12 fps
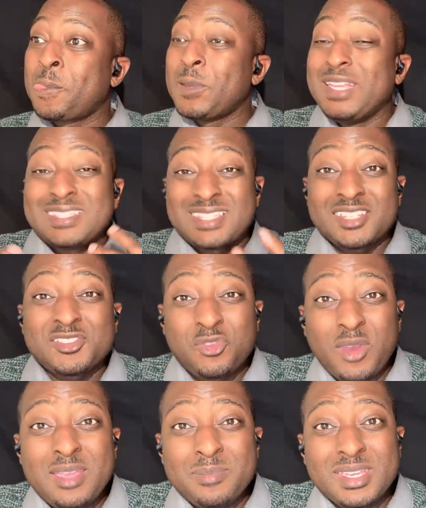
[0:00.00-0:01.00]
it's just
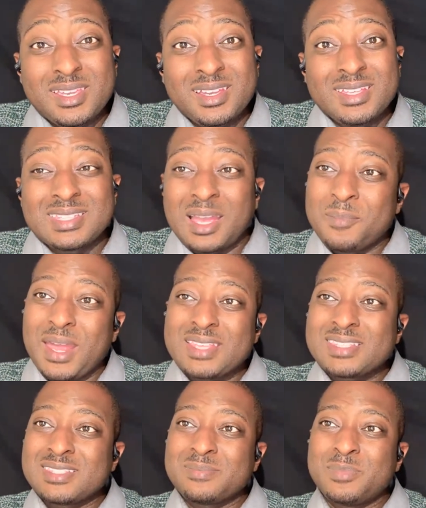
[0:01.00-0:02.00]
great because I'm not
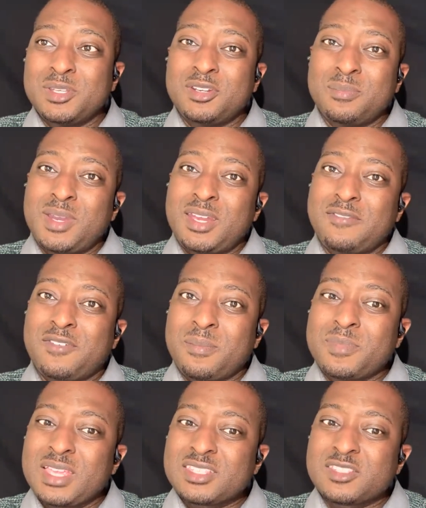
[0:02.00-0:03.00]
just building wealth for
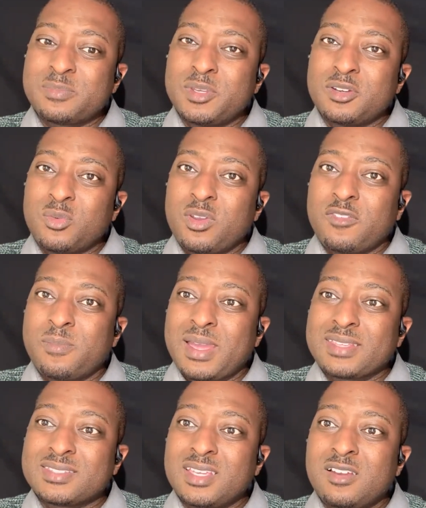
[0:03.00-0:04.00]

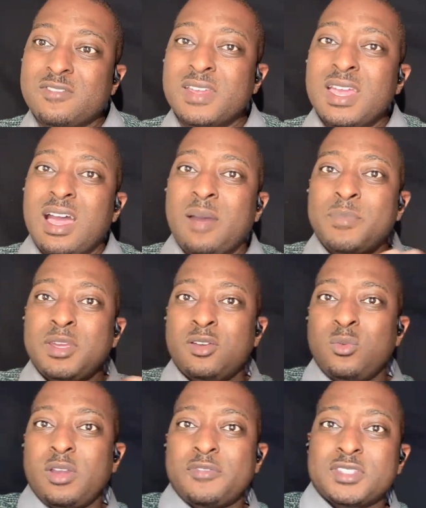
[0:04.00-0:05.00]
myself. I'm building
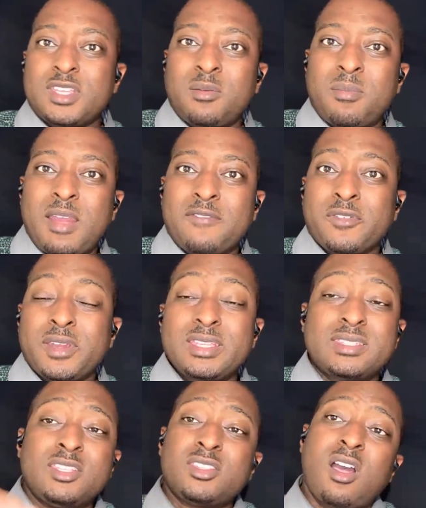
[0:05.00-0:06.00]
wealth for some of my friends.
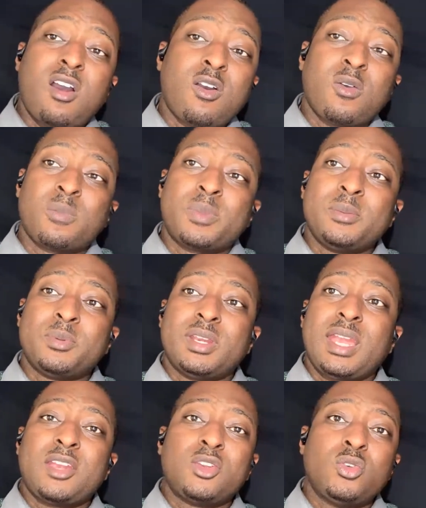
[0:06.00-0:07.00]
These are all people that
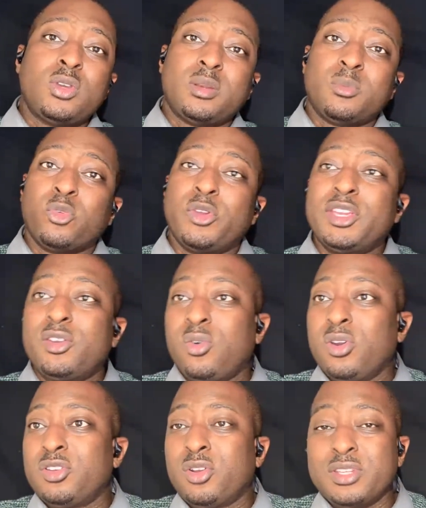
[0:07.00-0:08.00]
I knew in the Marine
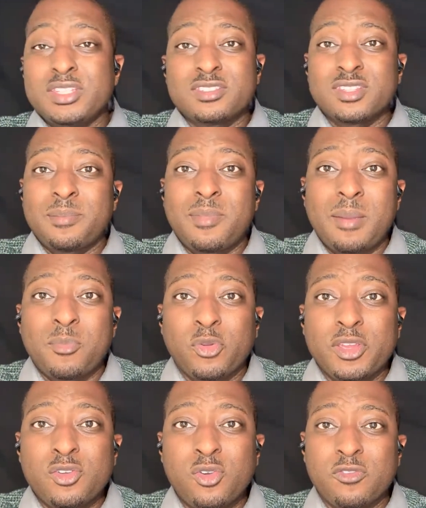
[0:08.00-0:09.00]
Corps. These are some of my
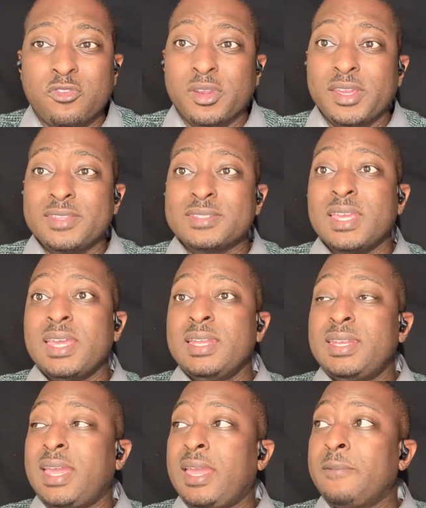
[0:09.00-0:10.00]
Marine Corps friends
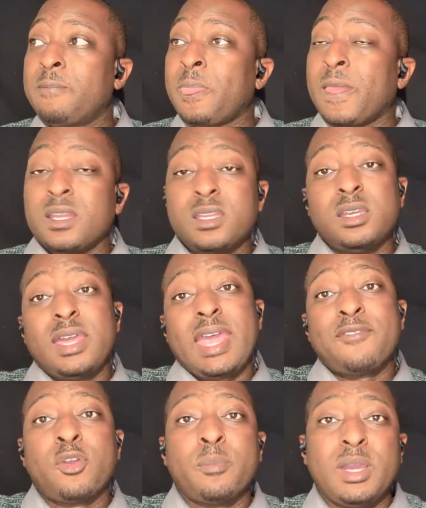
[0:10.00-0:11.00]
that could have
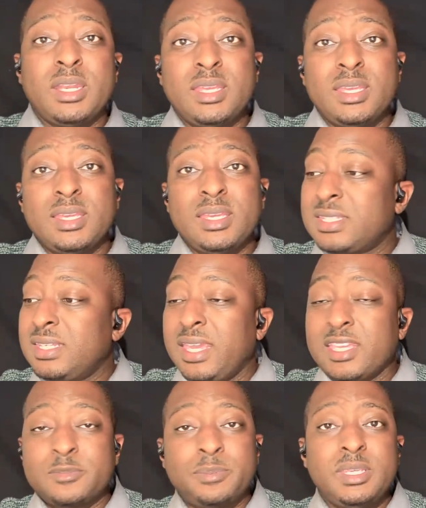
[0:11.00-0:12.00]
their money in the
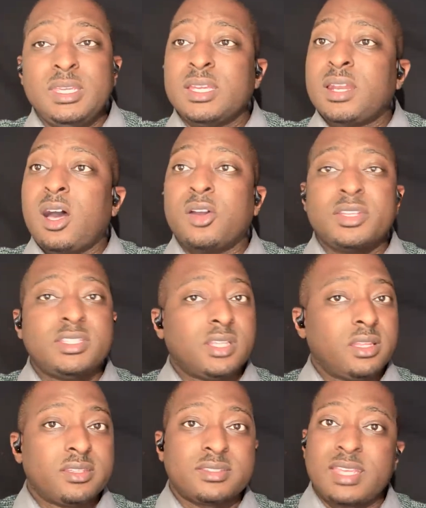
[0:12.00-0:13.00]
TSP and all these
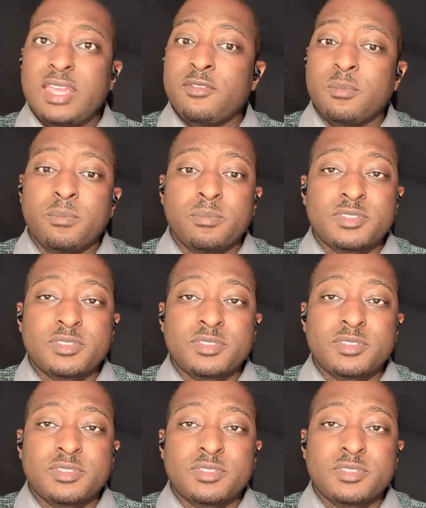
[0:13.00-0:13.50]
other saving